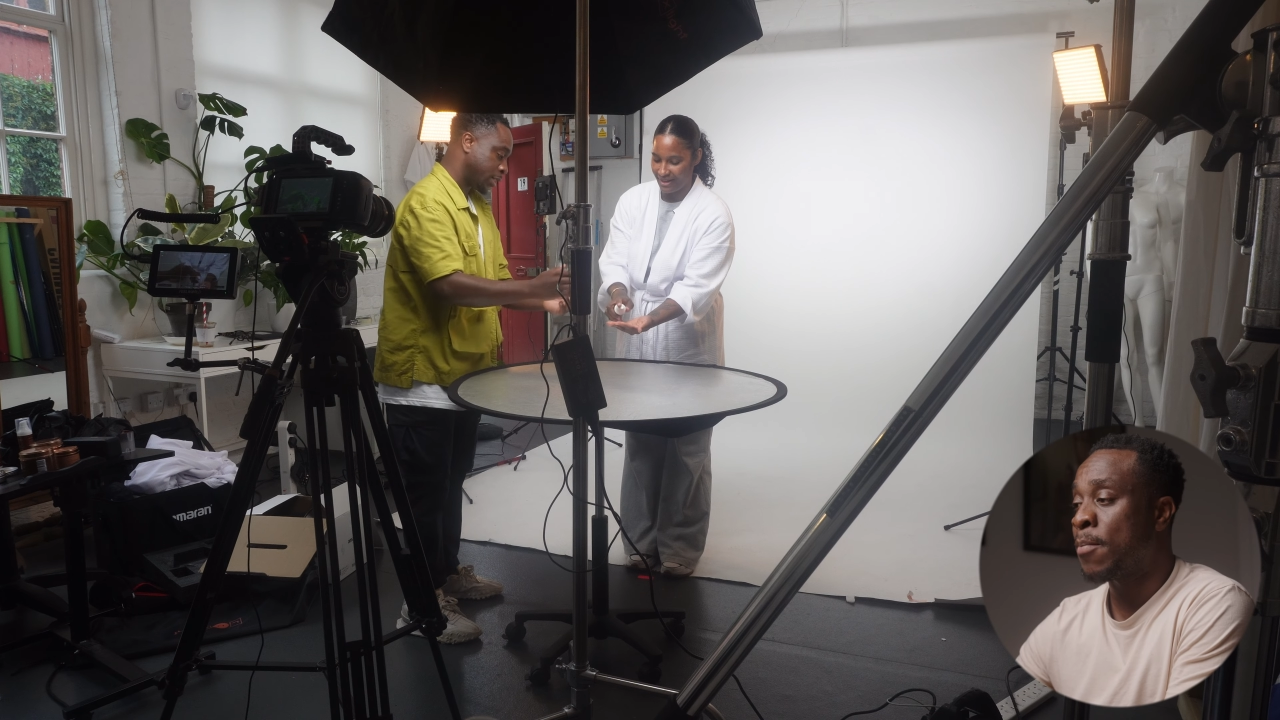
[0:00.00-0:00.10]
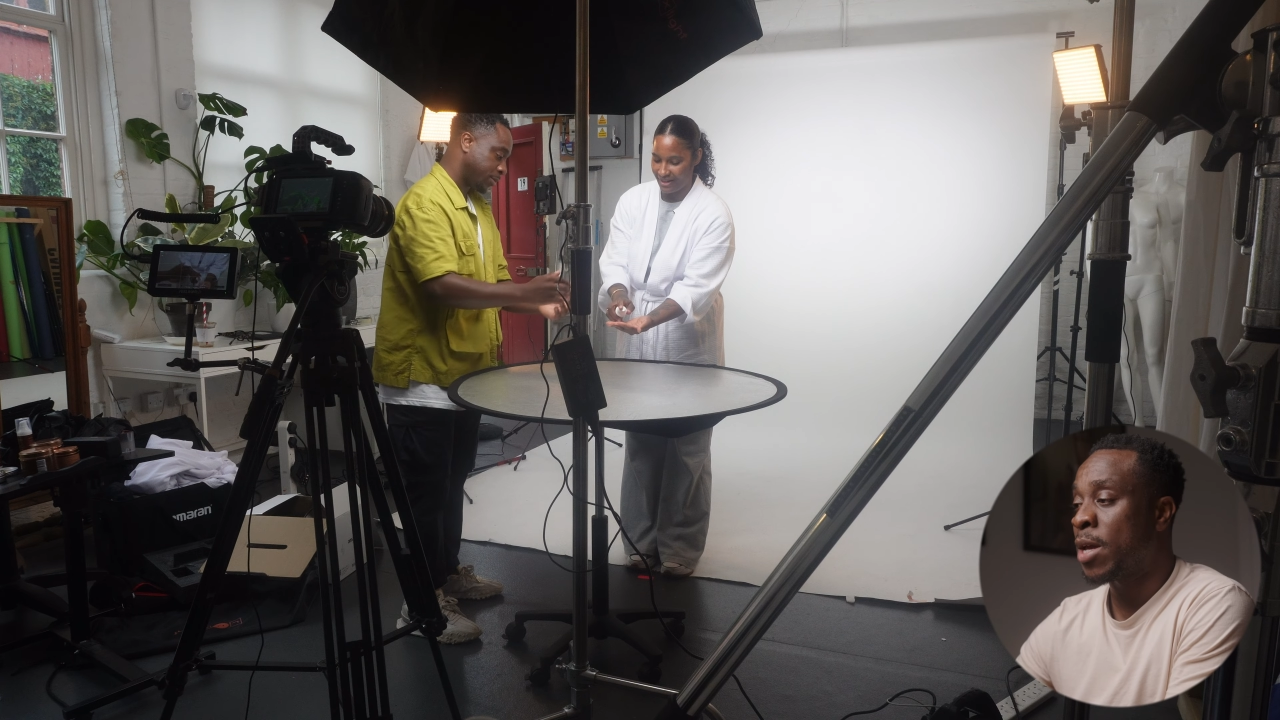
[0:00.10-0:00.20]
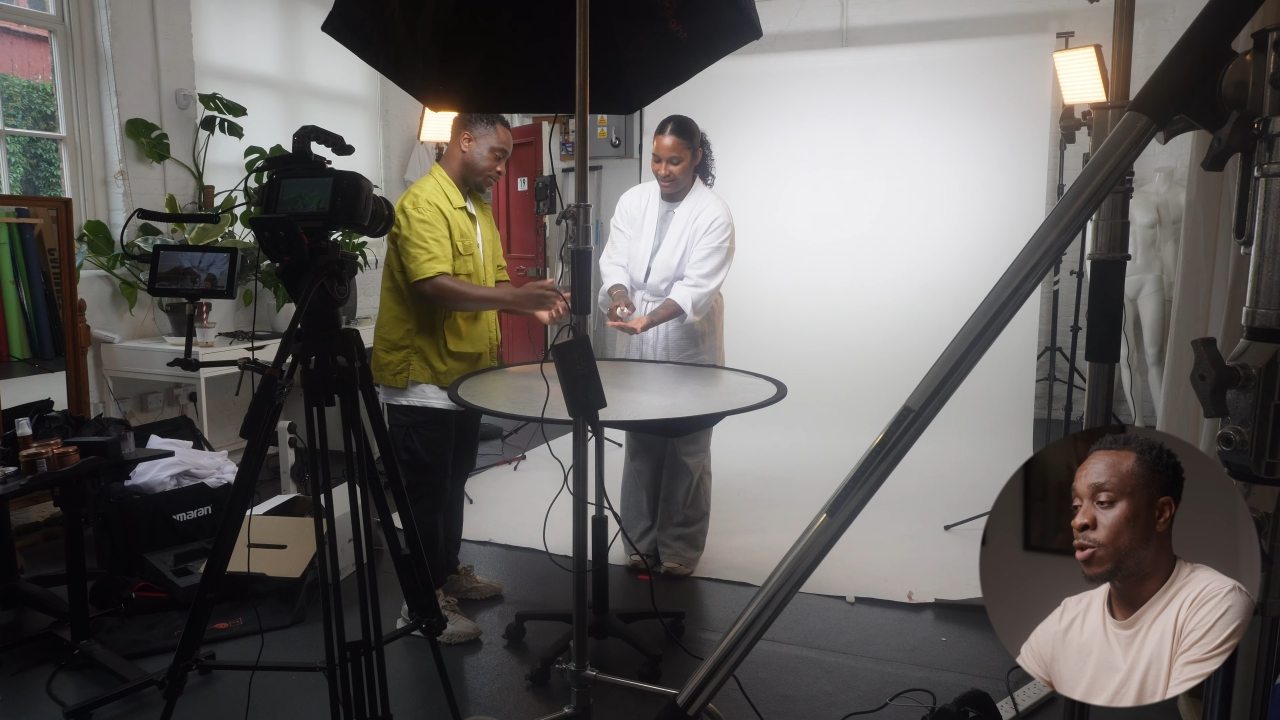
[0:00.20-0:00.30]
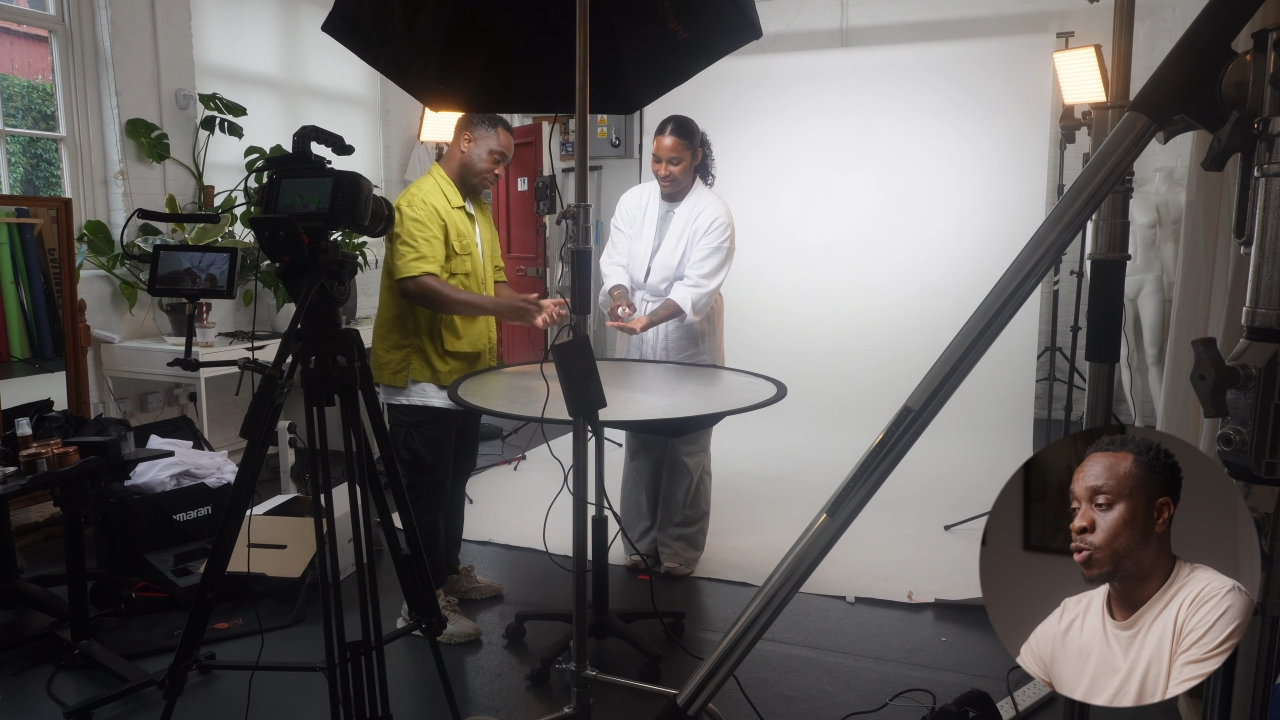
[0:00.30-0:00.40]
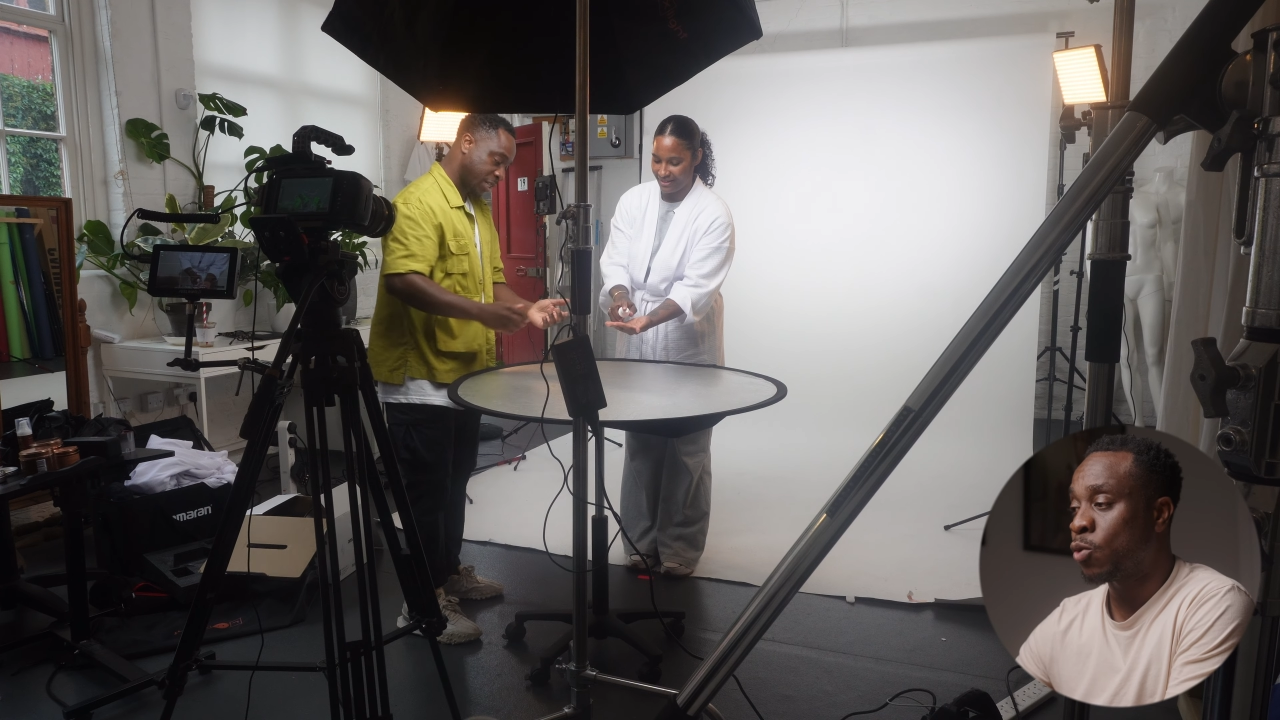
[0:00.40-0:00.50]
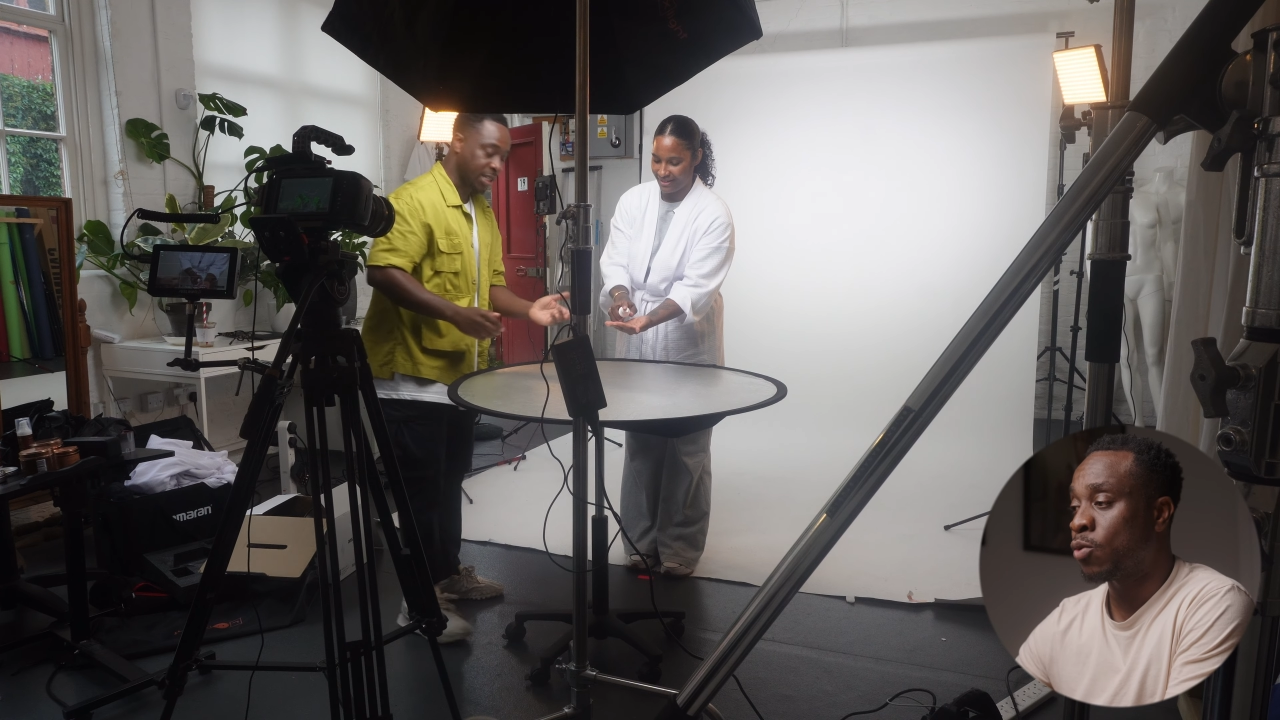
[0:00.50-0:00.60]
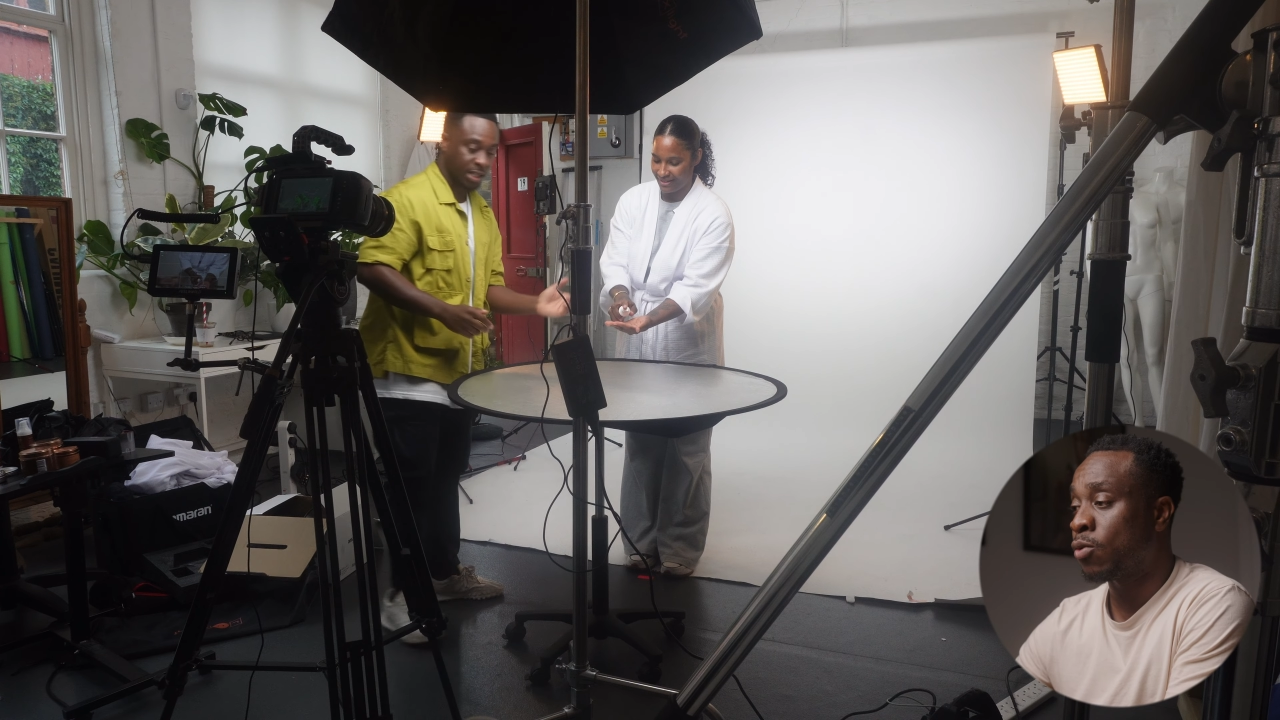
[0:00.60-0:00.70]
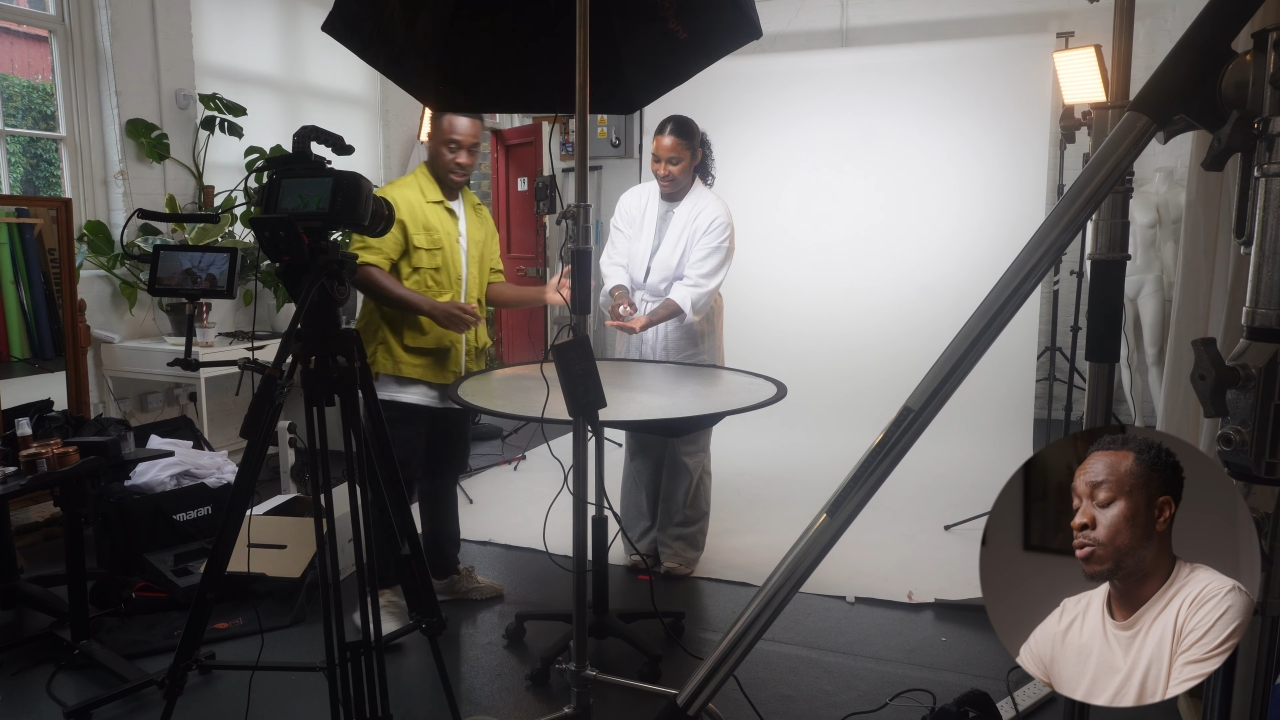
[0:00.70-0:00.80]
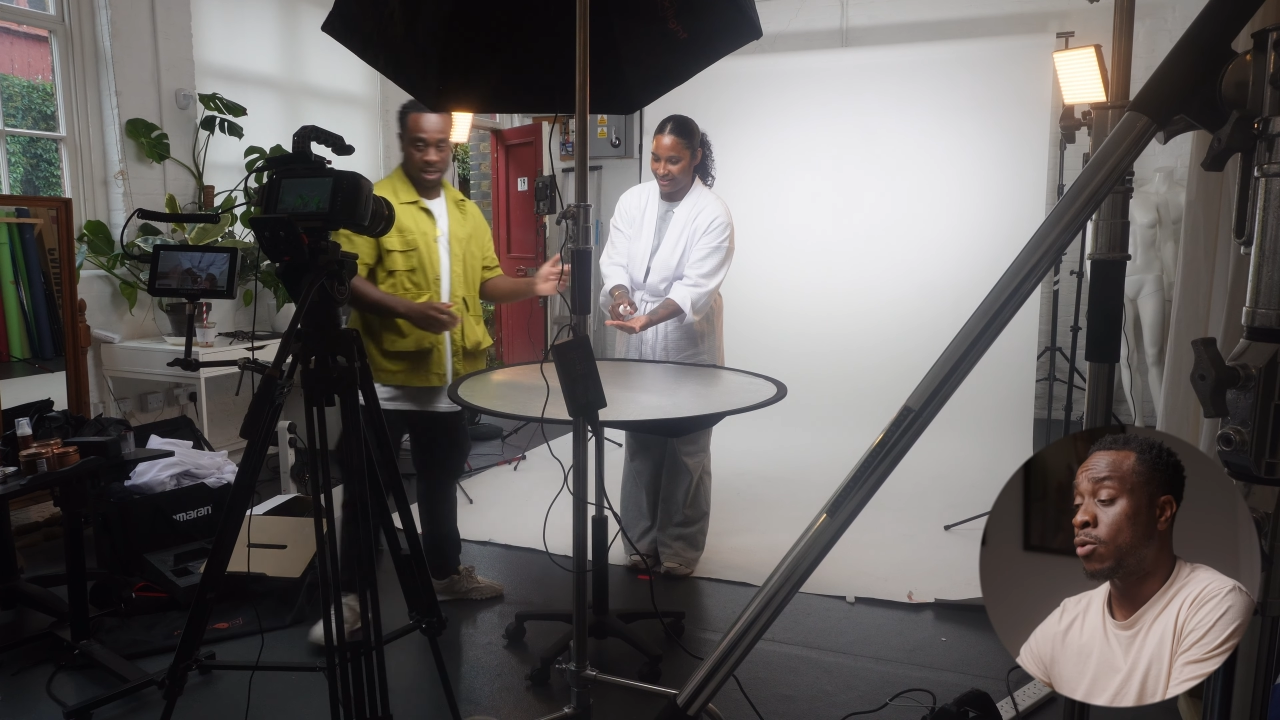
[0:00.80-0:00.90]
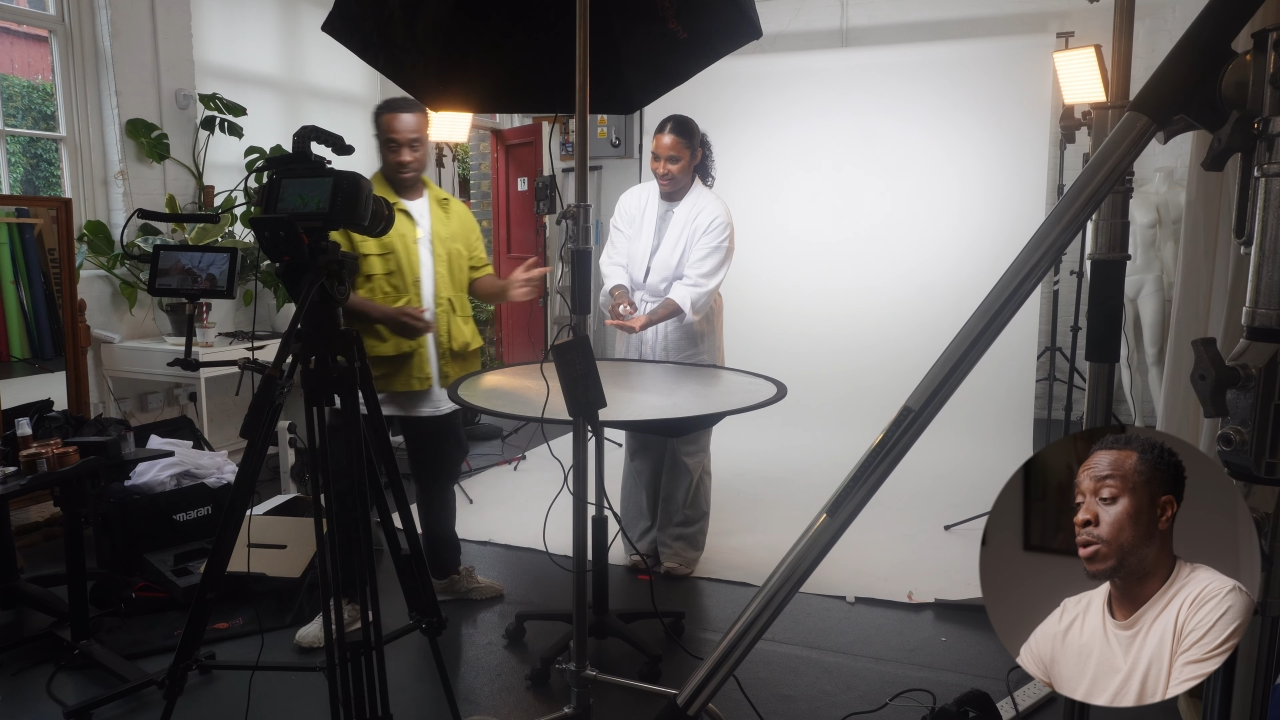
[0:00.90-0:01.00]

make sure